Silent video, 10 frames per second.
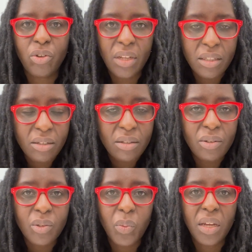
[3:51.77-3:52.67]
You need to
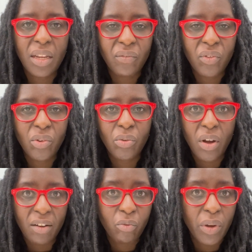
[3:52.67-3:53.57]
lose weight if you
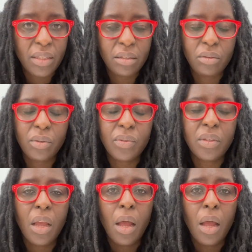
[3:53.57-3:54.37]
have weight to lose.